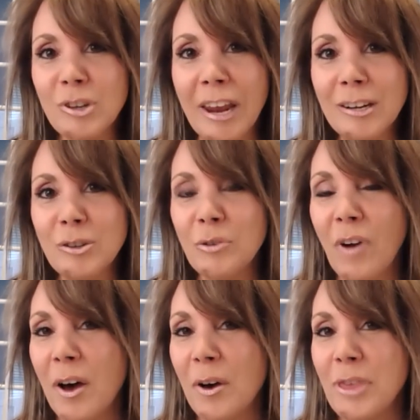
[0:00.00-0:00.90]
Janie
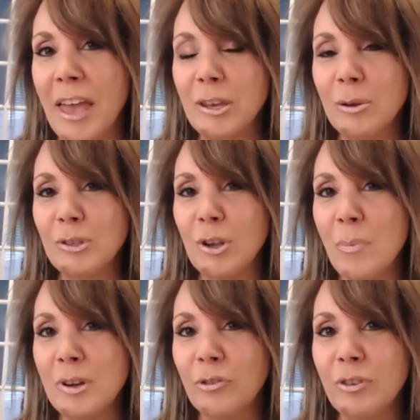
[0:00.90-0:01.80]
DuVall. Thank you so
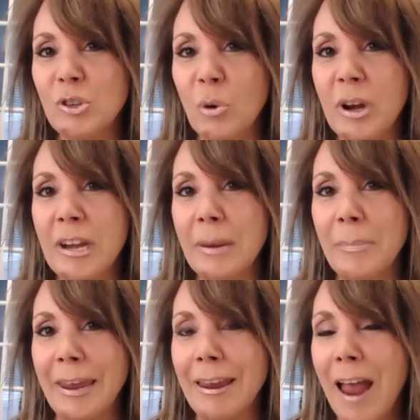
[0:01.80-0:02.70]
much for joining
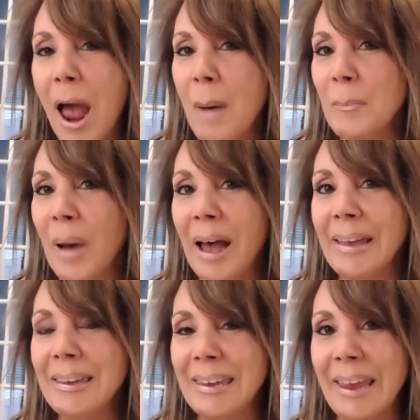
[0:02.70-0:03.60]
me.
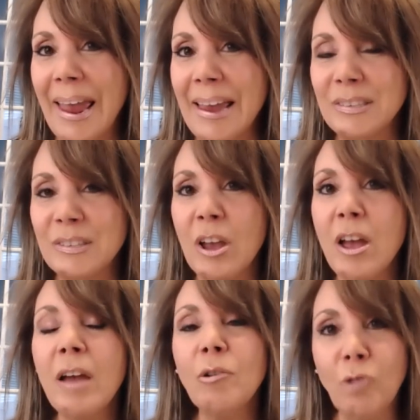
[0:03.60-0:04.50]
My guest,
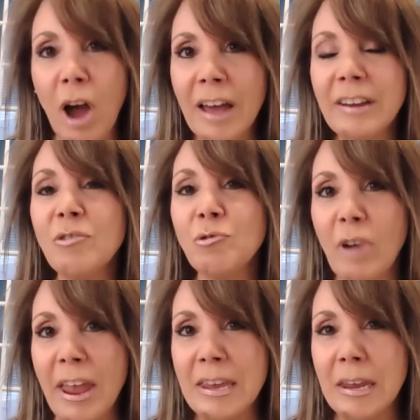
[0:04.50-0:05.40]
Ron
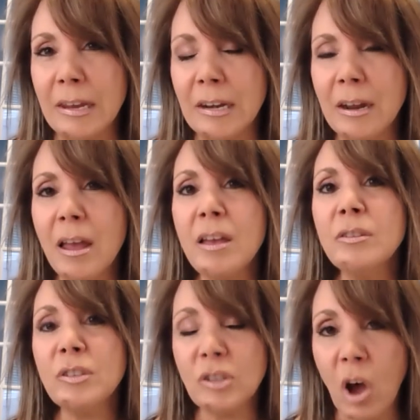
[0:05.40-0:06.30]
Reagan,
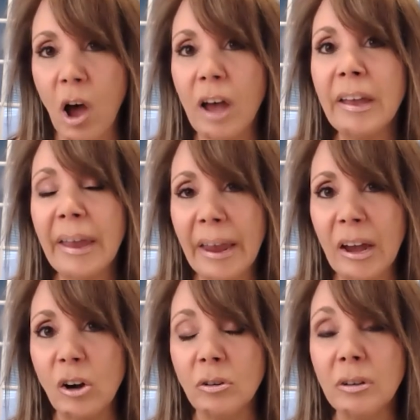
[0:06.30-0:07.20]
saw
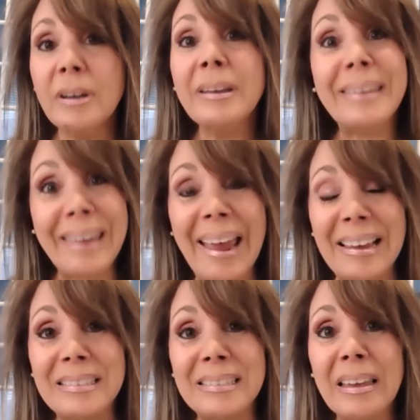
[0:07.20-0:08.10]
hell.
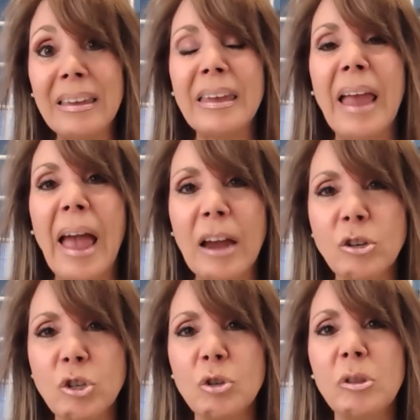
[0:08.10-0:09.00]
Yes, he
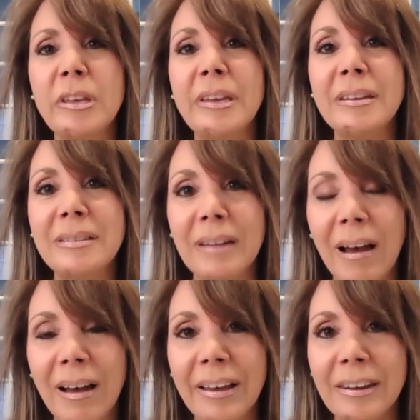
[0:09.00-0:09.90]
actually
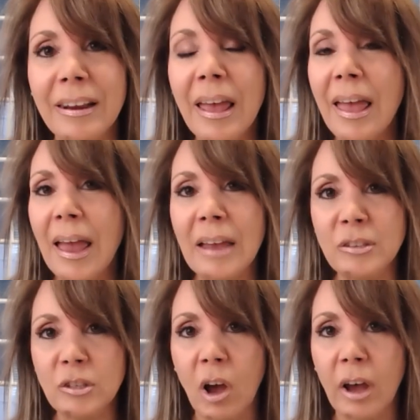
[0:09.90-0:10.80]
died and
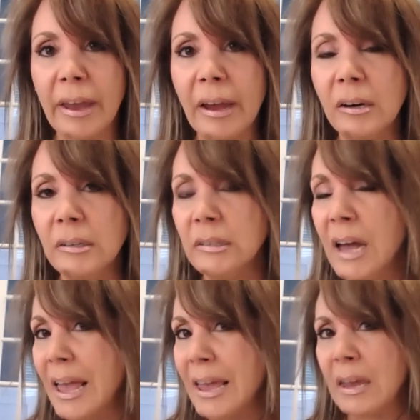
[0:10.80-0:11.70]
saw hell.
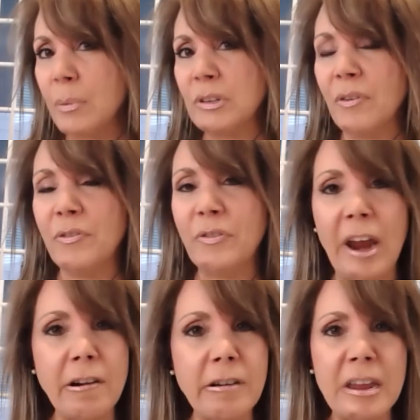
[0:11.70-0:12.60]
He was a
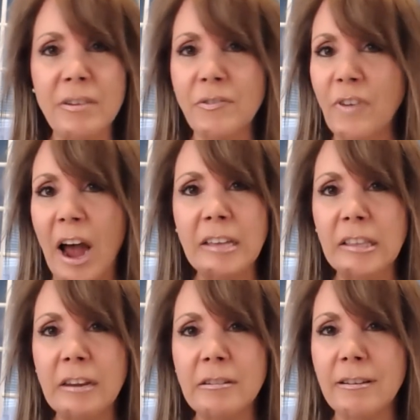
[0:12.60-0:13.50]
very
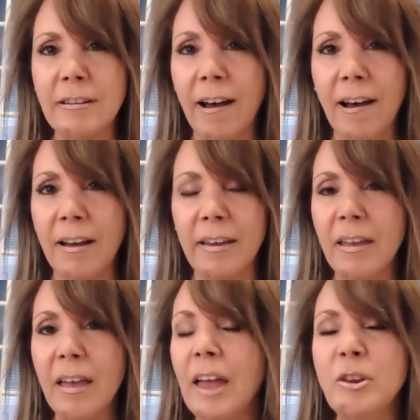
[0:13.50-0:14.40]
violent
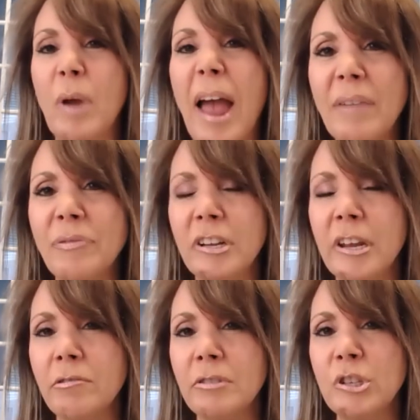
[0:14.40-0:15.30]
guy, and you have to
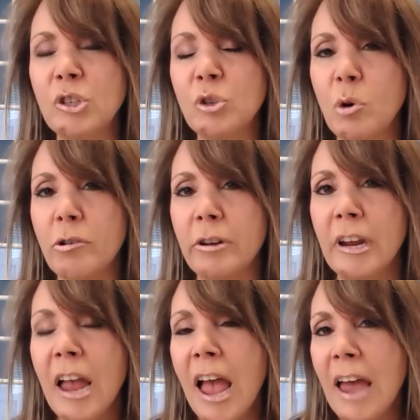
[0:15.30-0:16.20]
hear his
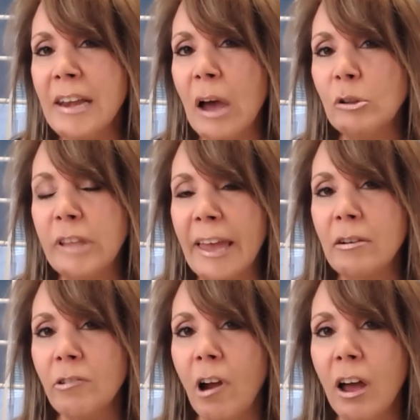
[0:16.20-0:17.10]
story. Now,
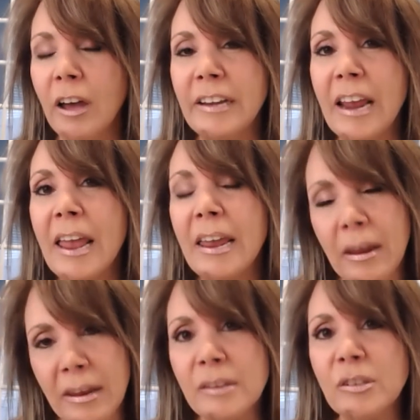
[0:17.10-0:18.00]
later on,
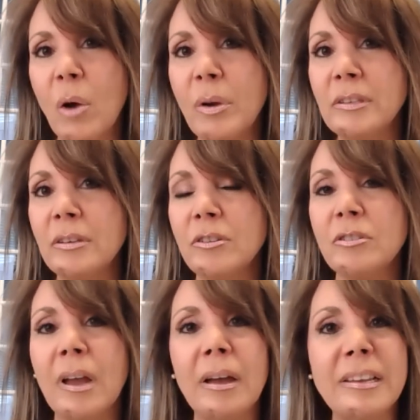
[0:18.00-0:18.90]
he's going
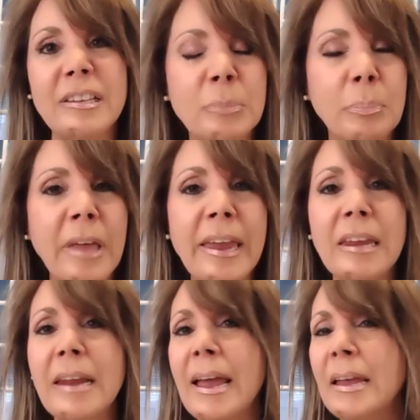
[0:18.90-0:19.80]
to
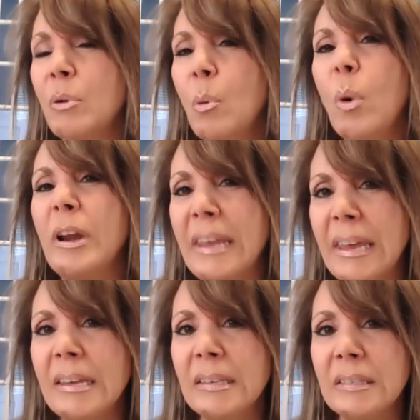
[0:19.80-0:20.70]
explain what
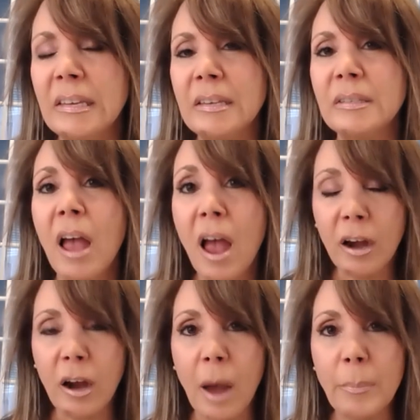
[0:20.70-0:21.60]
he sees
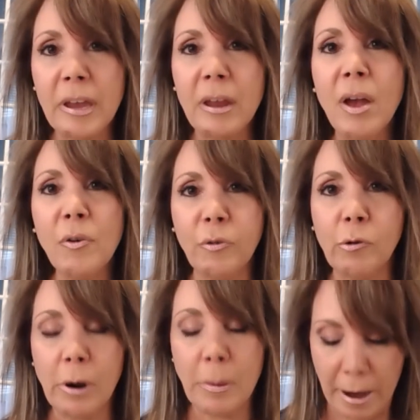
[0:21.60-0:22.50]
coming
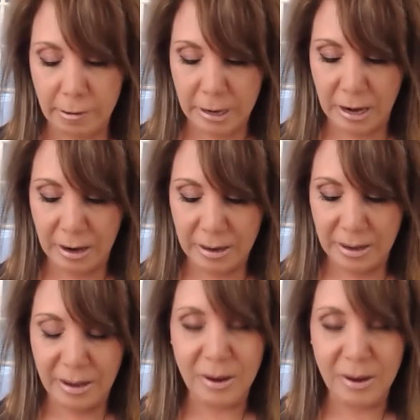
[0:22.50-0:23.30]
for America.